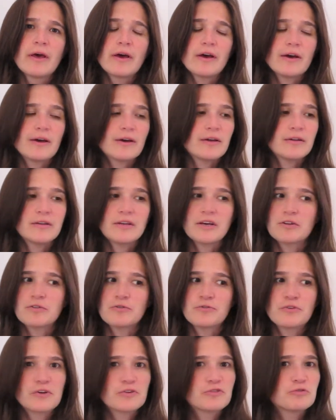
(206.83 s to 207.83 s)
And that
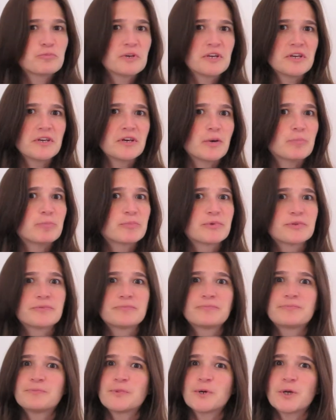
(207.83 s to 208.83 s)
fills me up
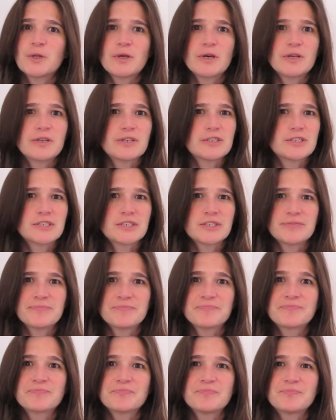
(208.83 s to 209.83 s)
with
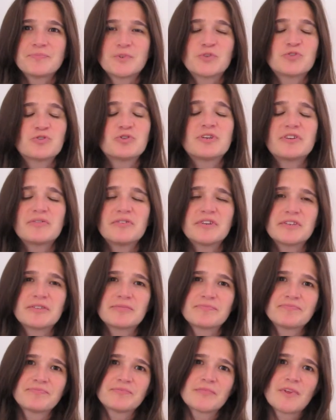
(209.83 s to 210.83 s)
energy, because you give
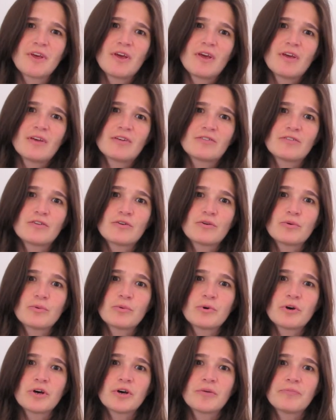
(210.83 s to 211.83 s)
it.
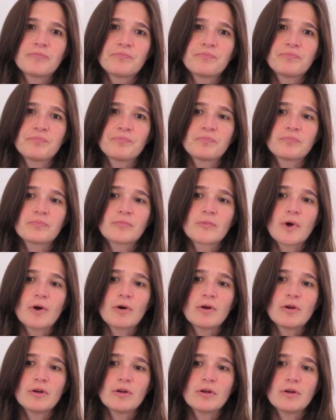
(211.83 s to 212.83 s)
So
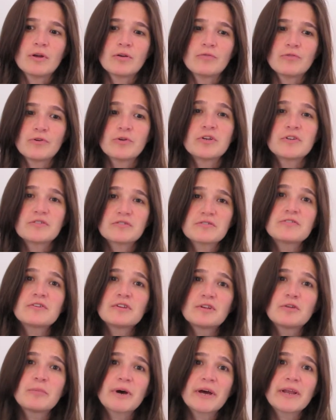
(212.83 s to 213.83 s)
if you're
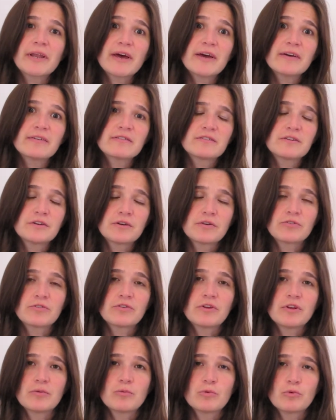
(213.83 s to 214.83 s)
interested in my last years,
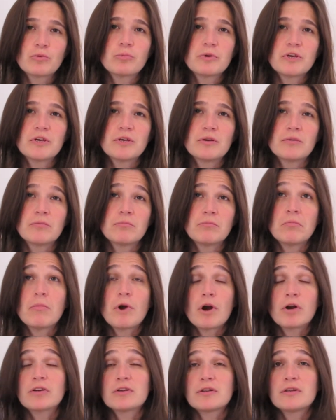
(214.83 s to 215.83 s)
then it will be
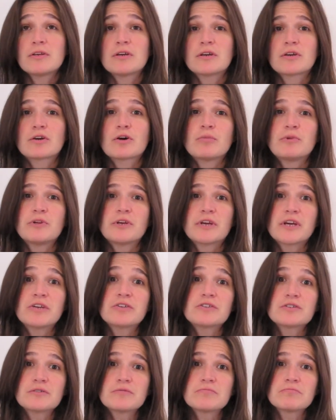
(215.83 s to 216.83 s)
marketing and
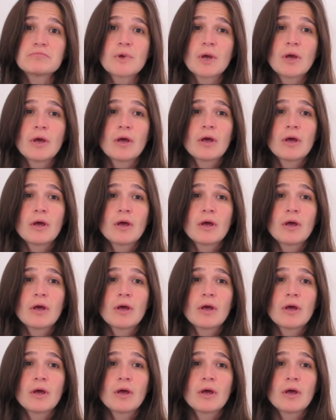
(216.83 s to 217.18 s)
communication